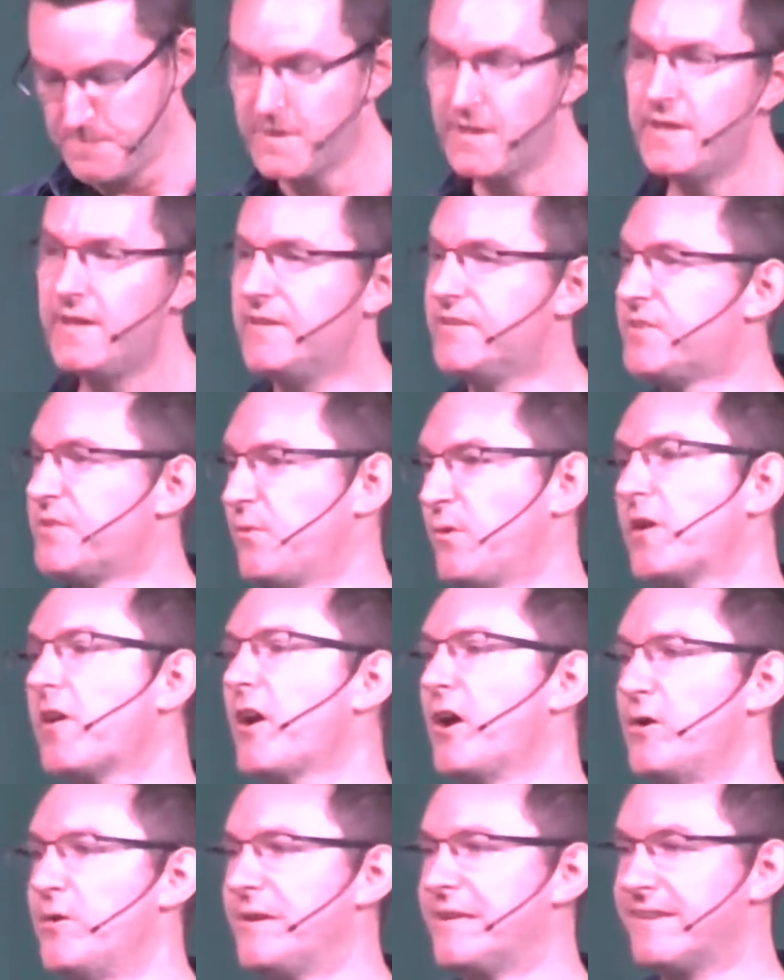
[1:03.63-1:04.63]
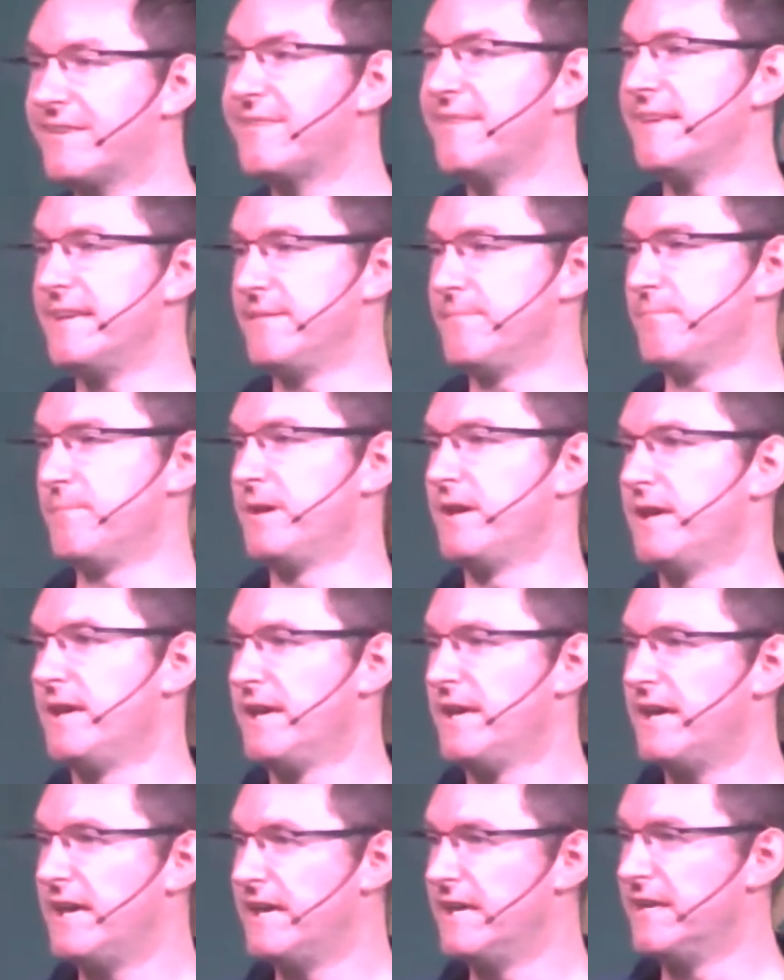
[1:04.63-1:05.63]
It's a recurring theme
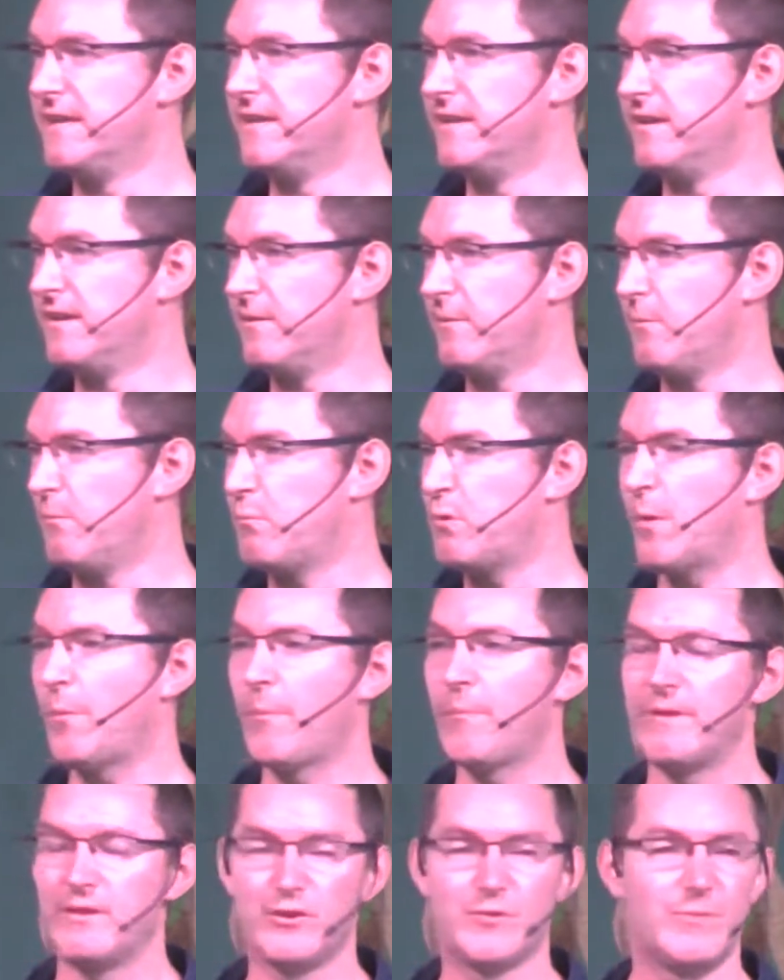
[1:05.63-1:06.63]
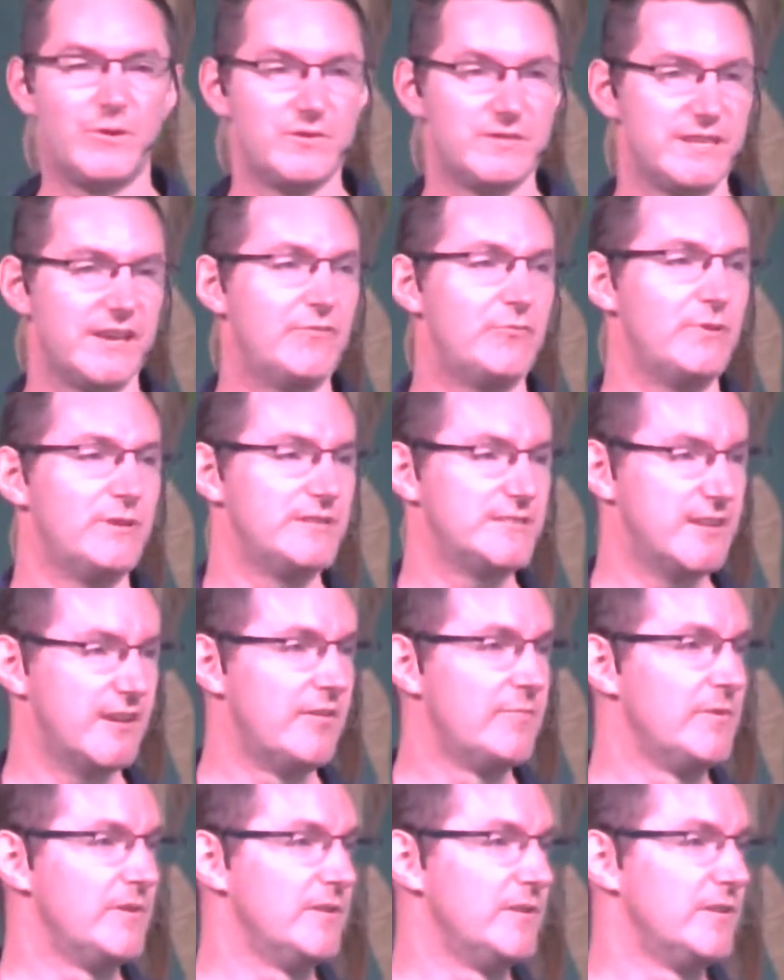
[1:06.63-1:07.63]
in probably almost every
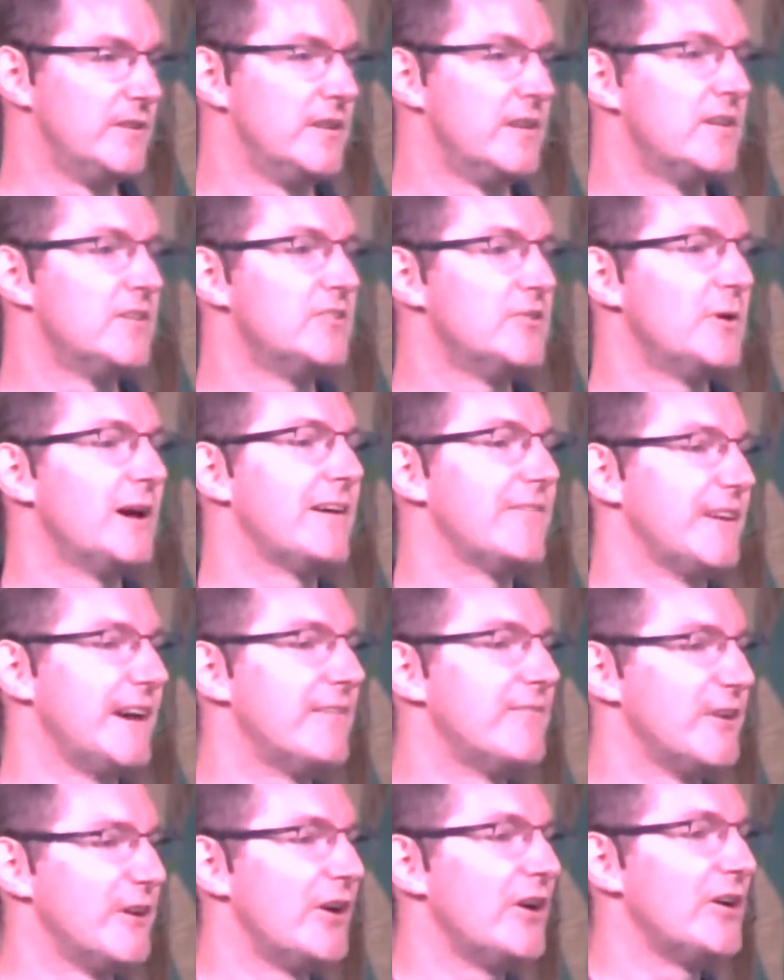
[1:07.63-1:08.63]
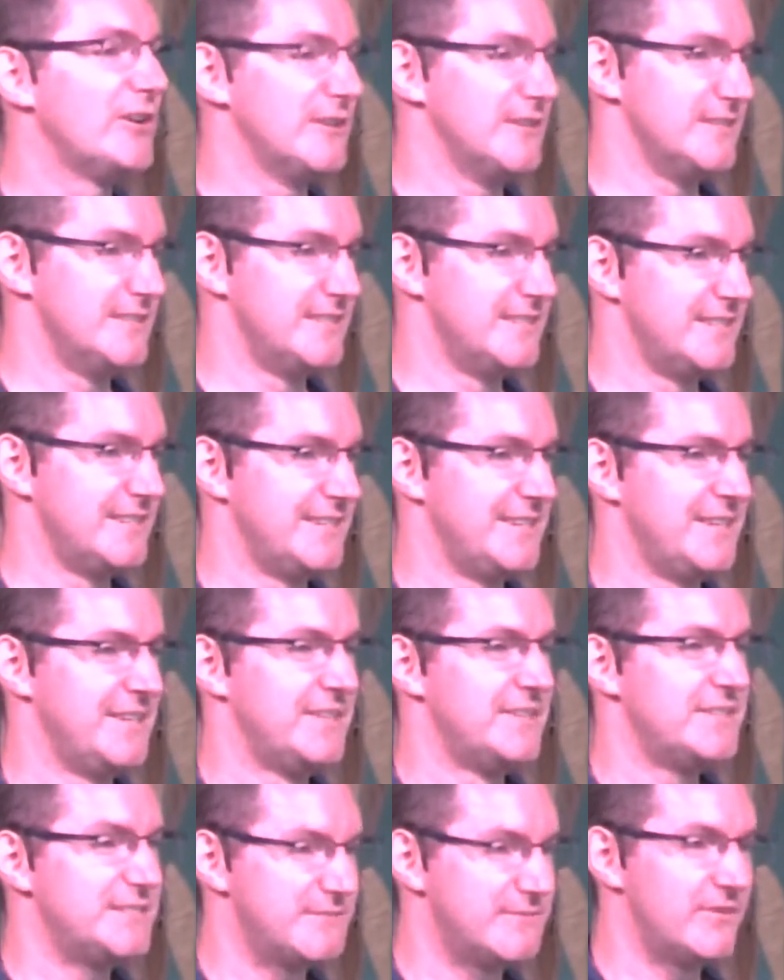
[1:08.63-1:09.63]
sermon you have ever heard.
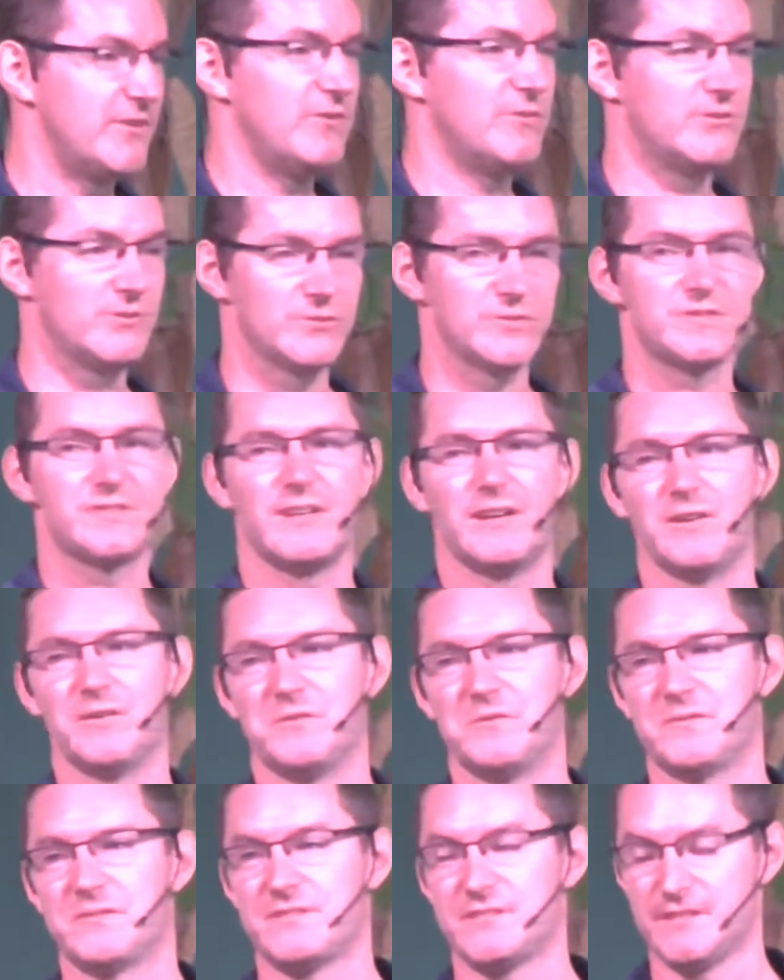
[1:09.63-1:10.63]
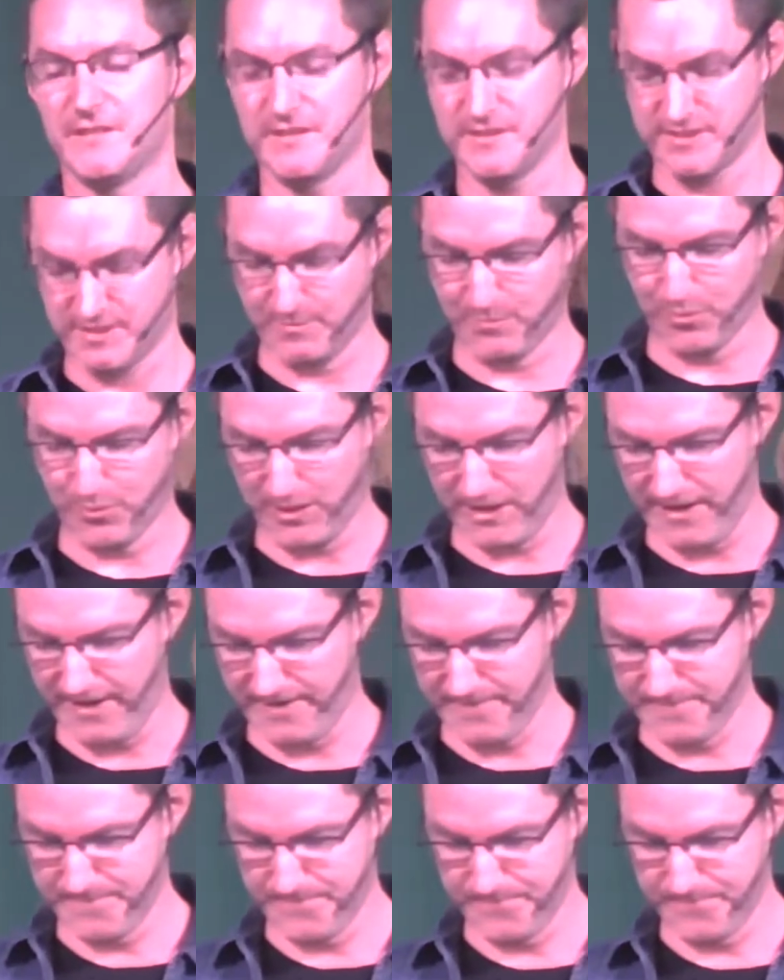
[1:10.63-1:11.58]
Devote yourselves to prayer.